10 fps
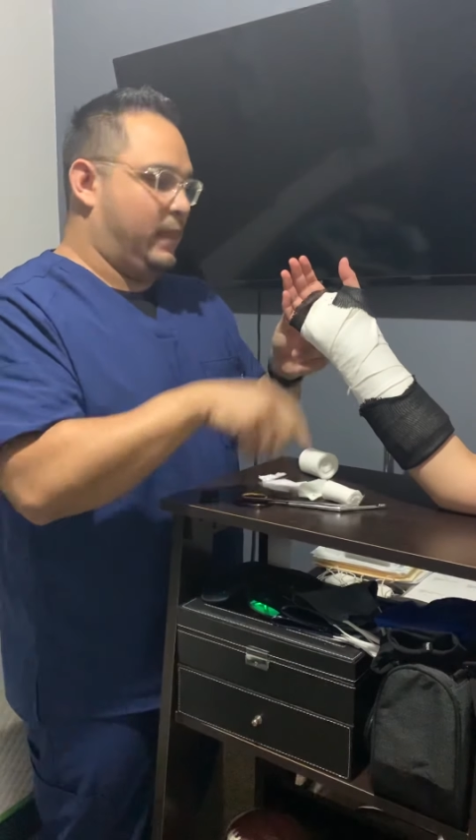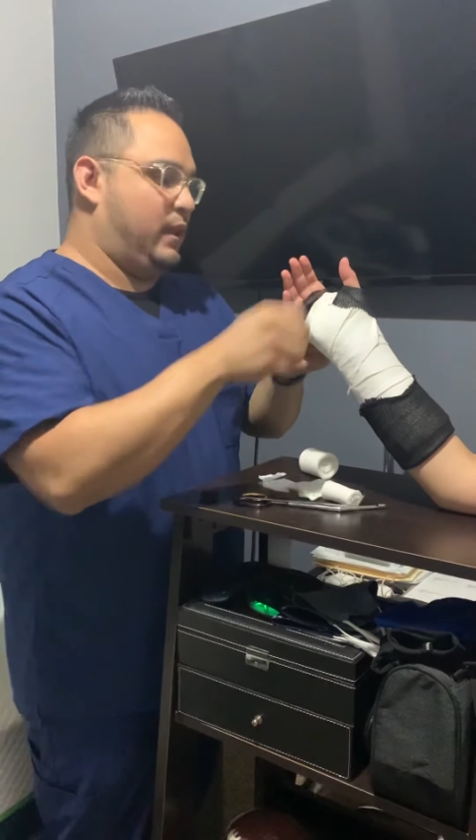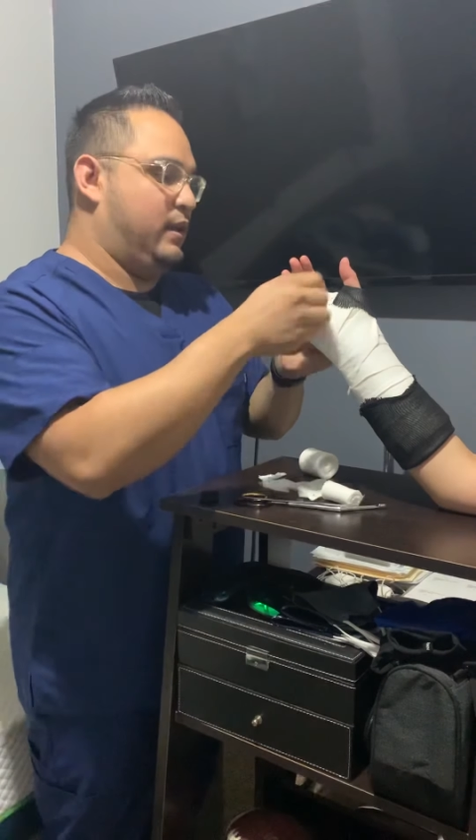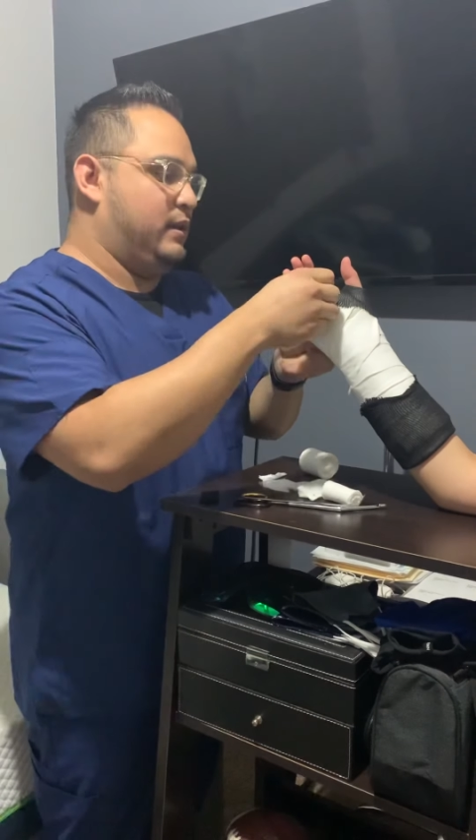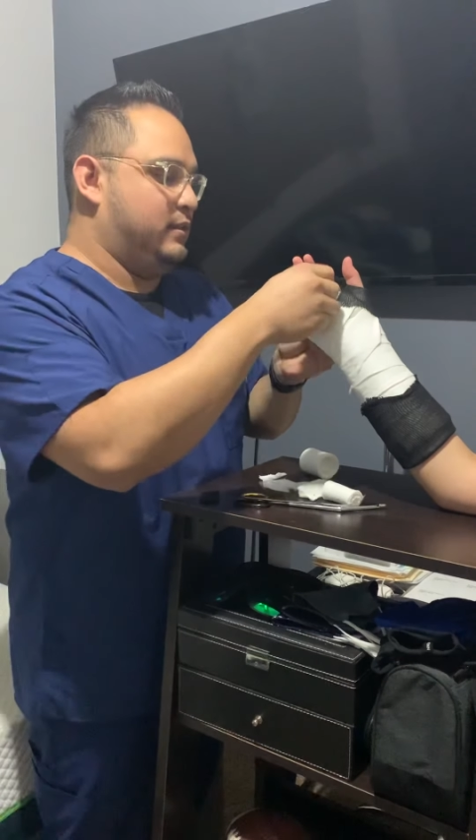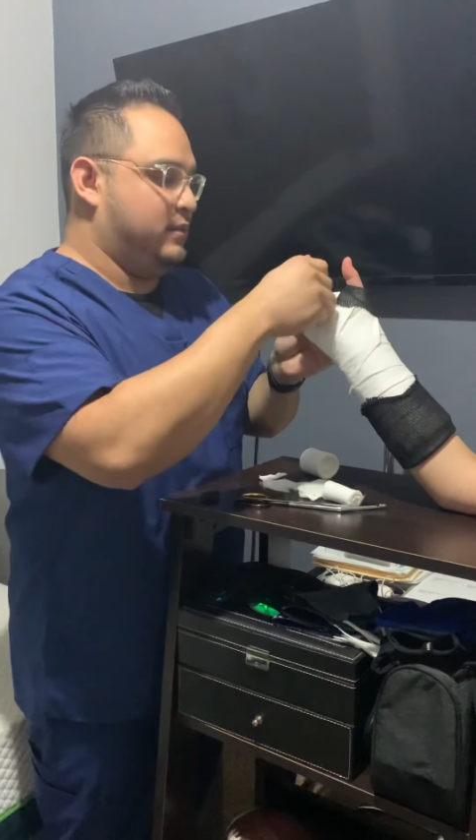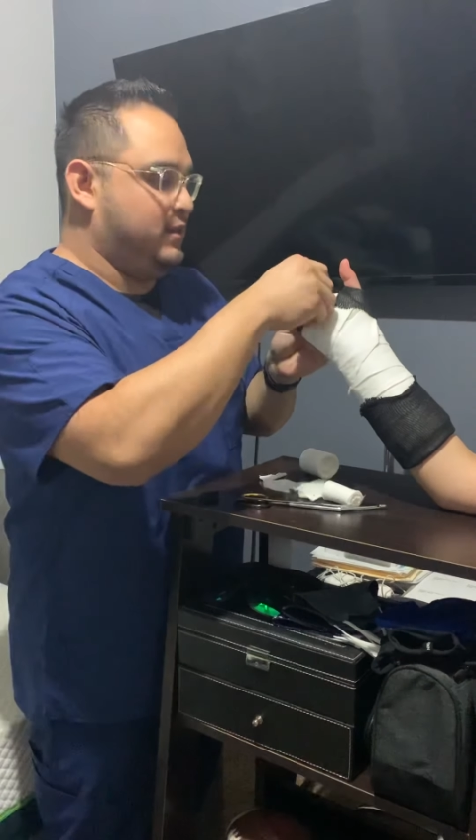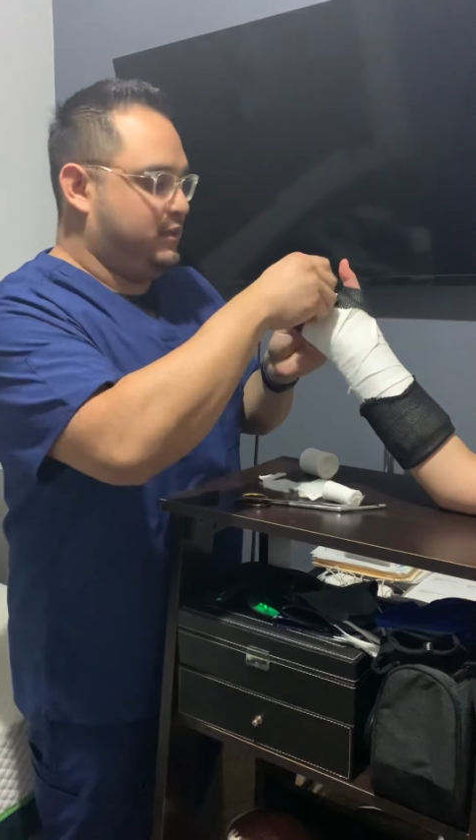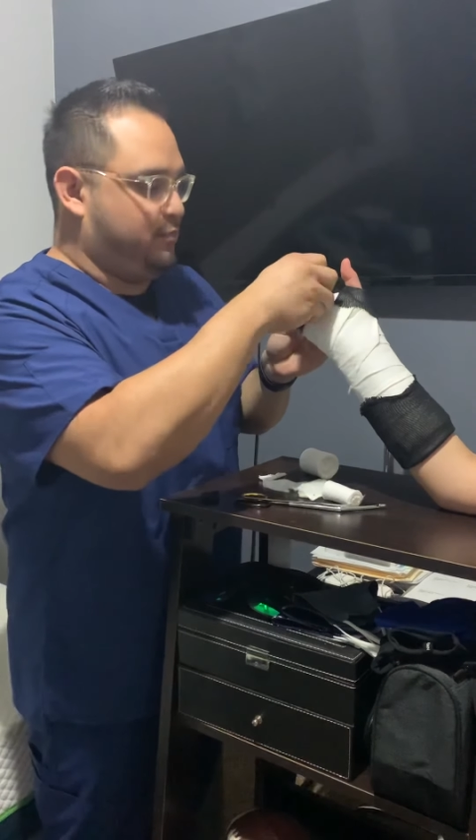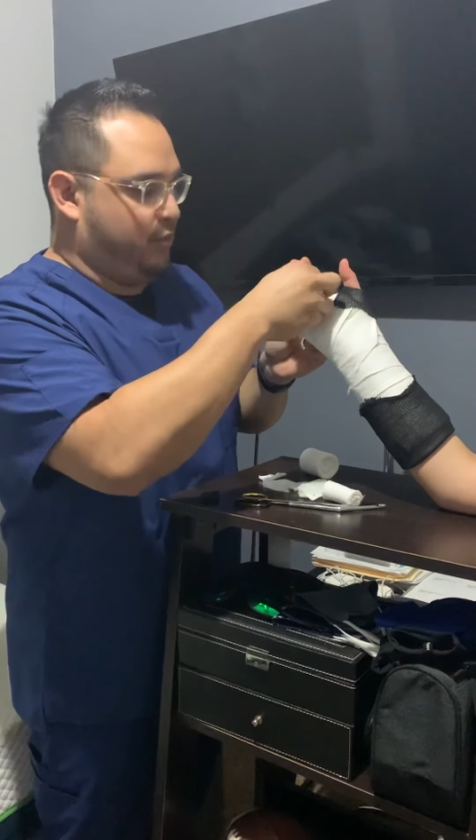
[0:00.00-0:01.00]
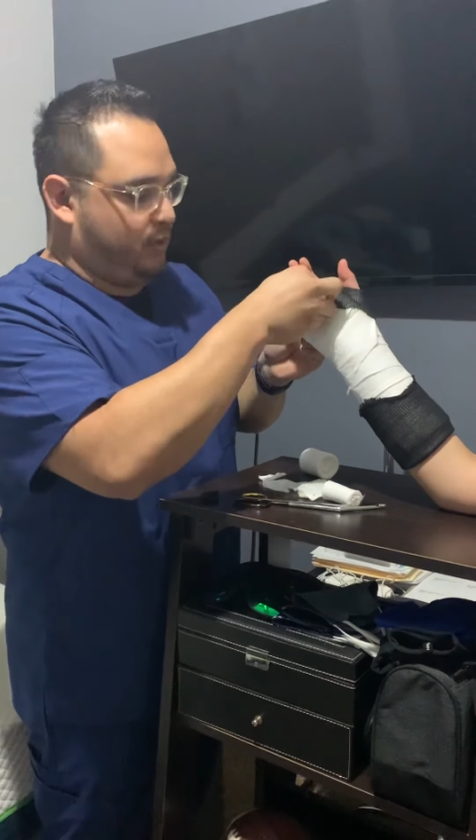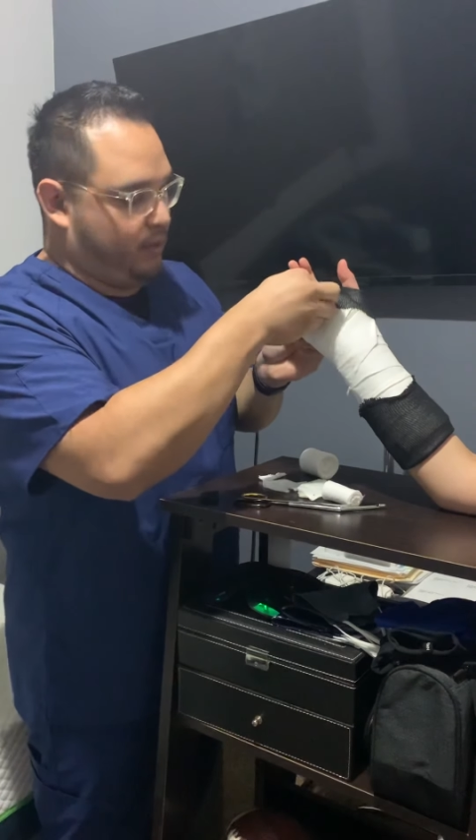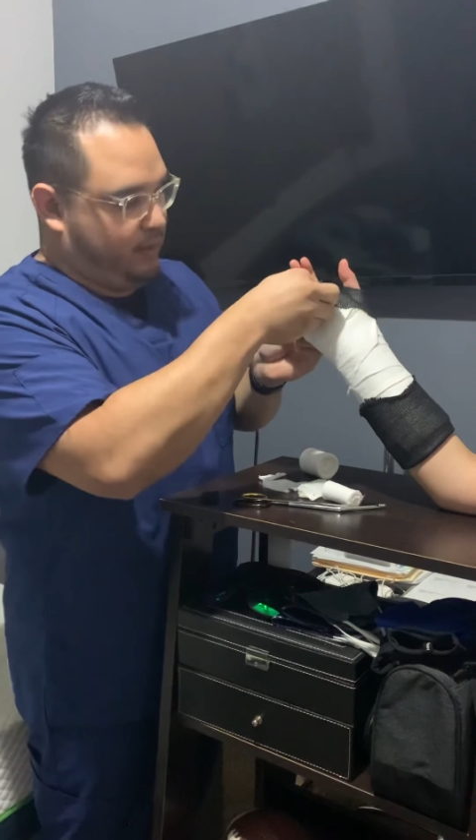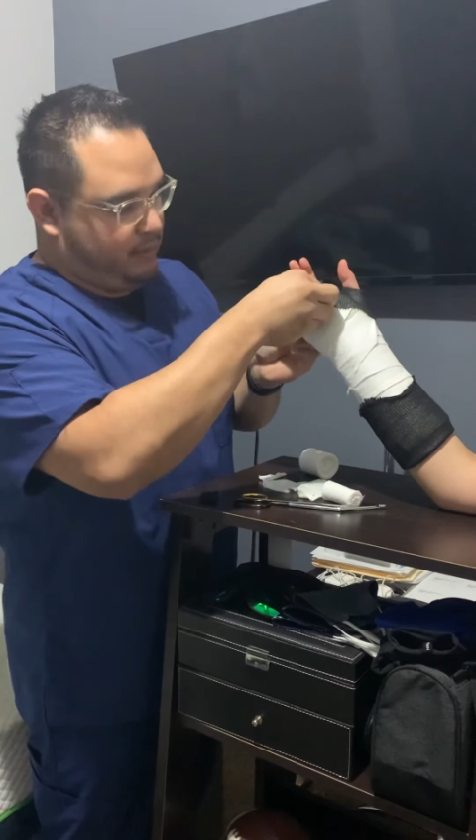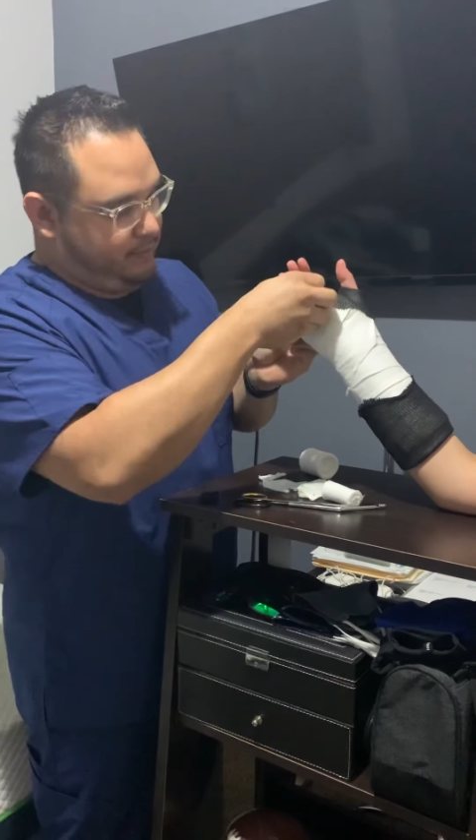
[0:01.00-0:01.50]
And this
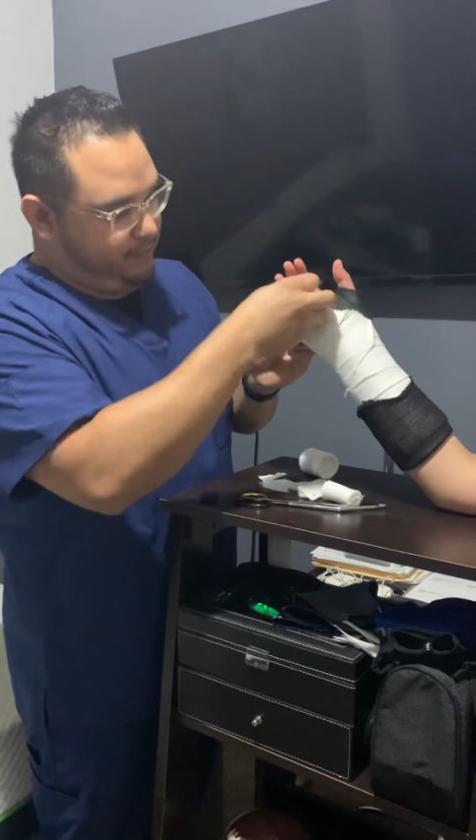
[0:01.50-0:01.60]
part,